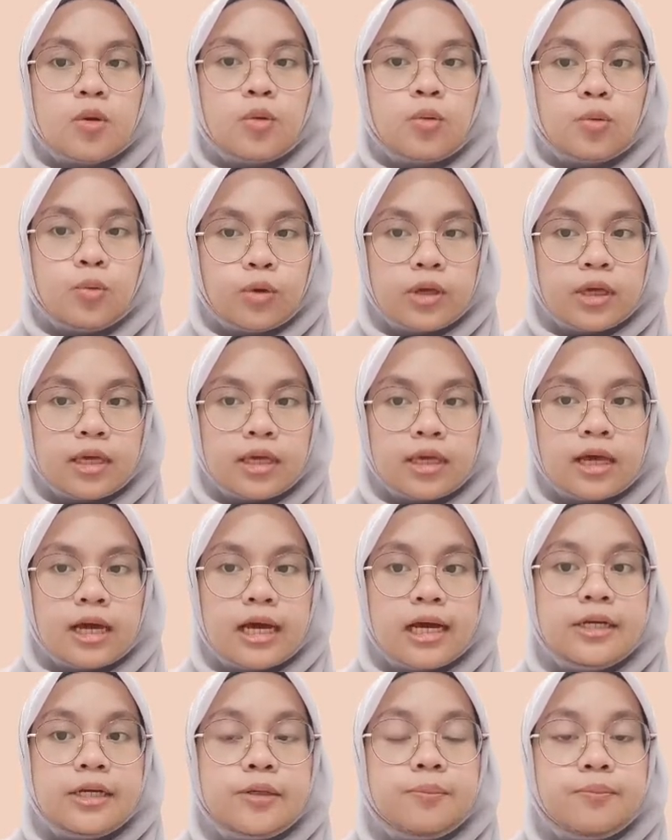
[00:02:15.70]
We
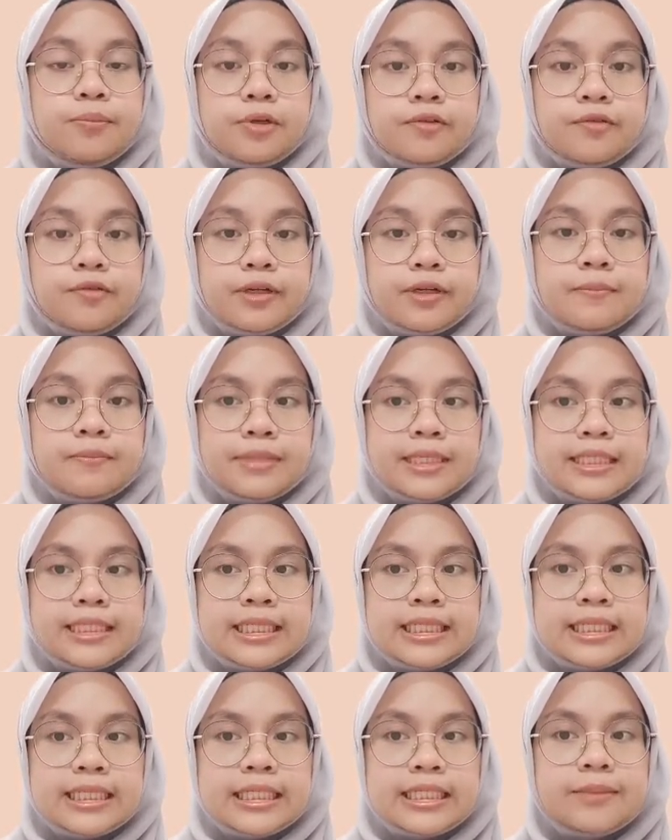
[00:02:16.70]
are the preferred
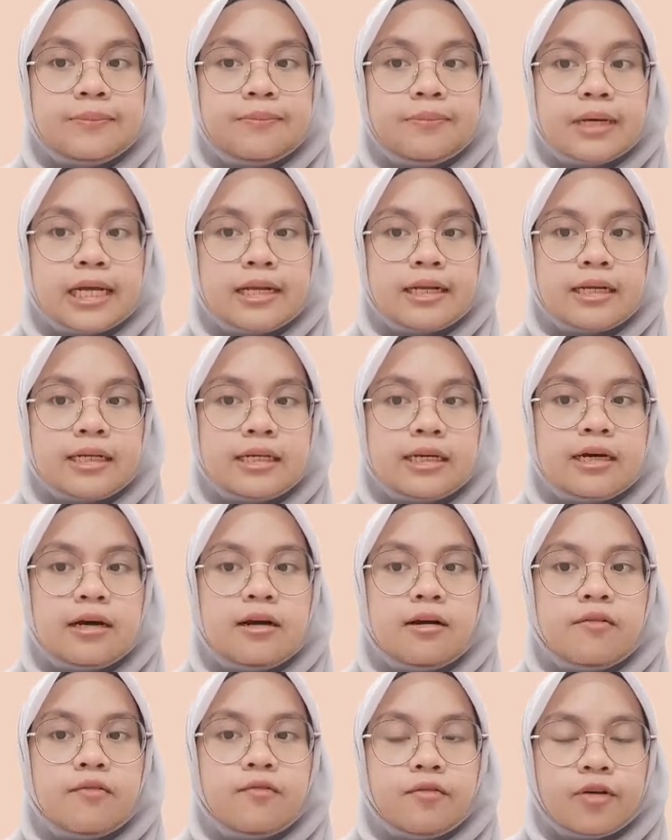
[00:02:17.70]
business partner
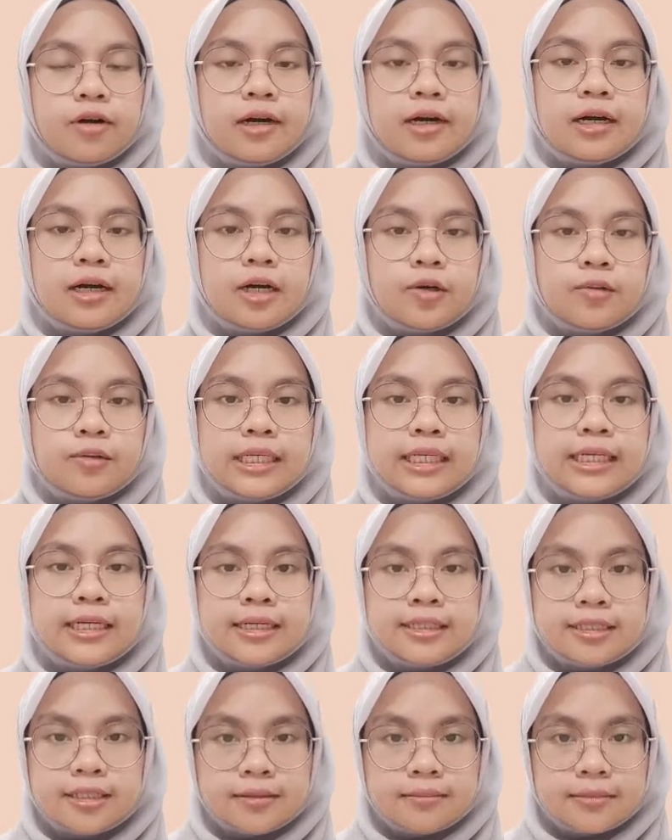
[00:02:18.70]
for our
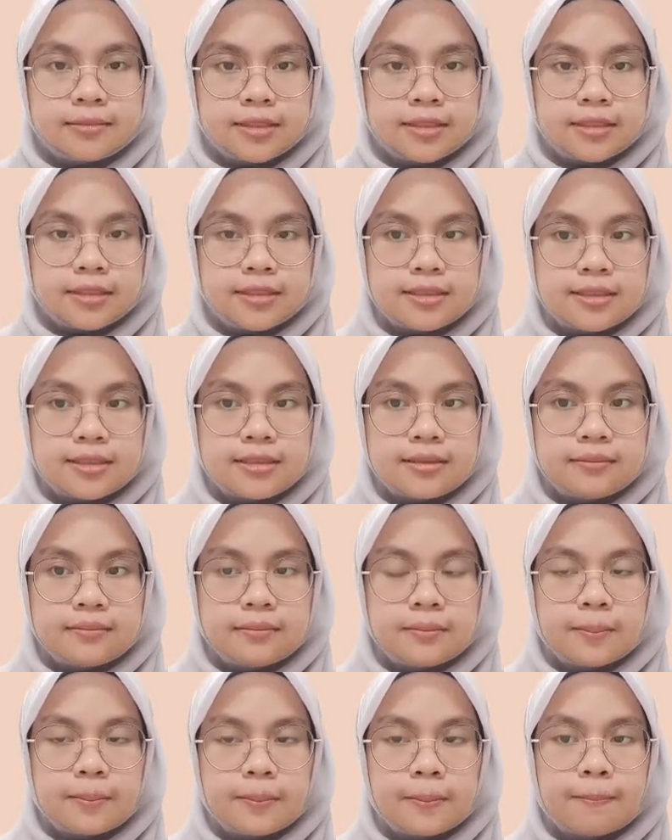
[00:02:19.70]
customers.
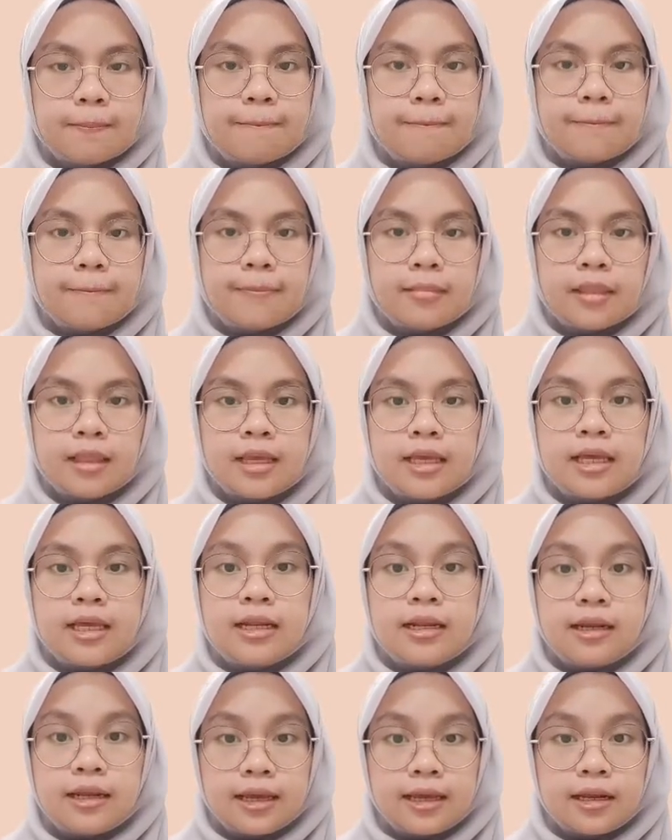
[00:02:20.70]

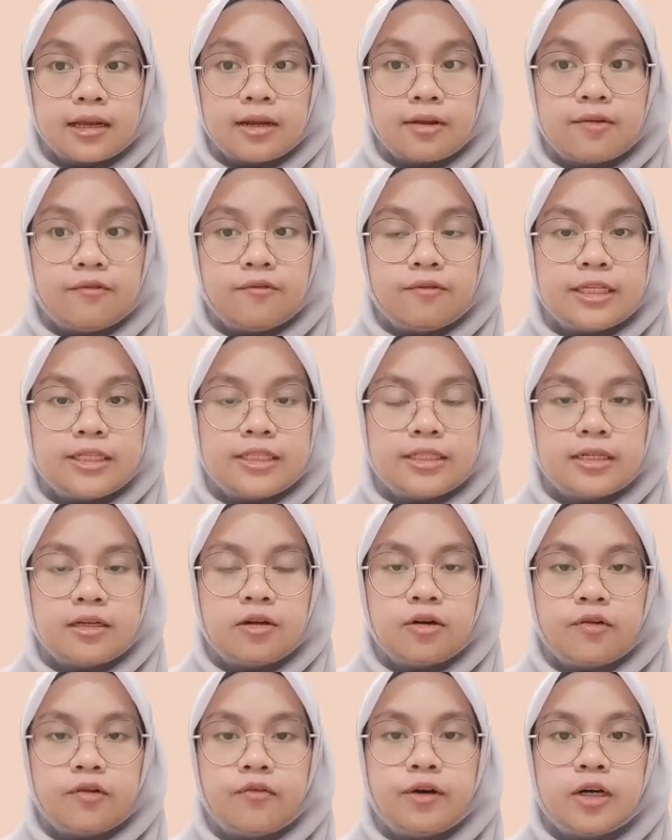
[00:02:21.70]
Then, vision
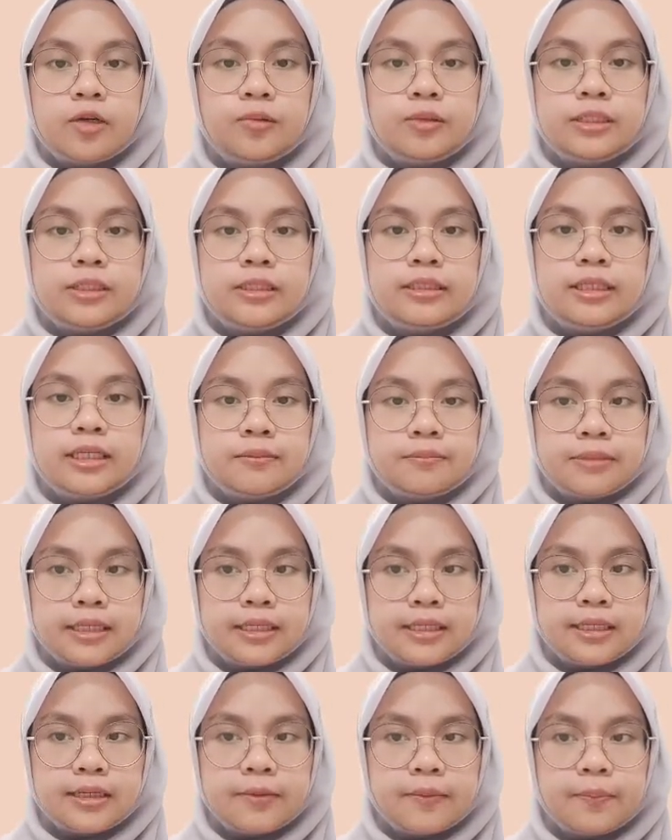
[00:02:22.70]
of our
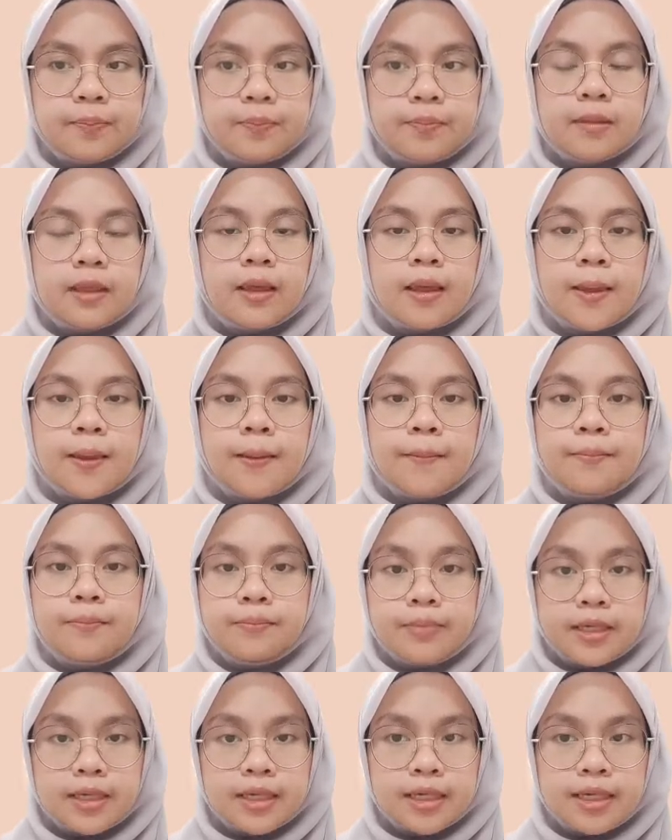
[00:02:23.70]
company,
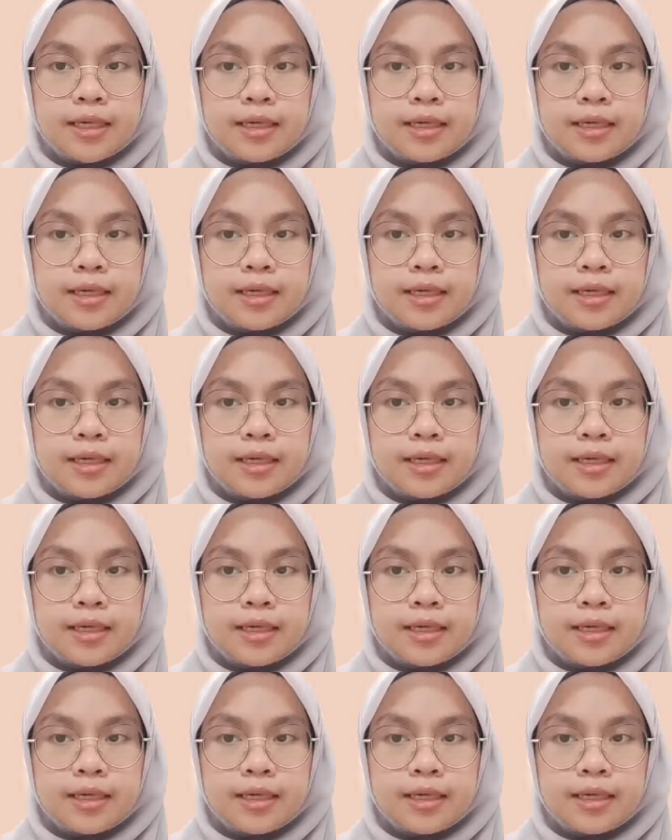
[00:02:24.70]
be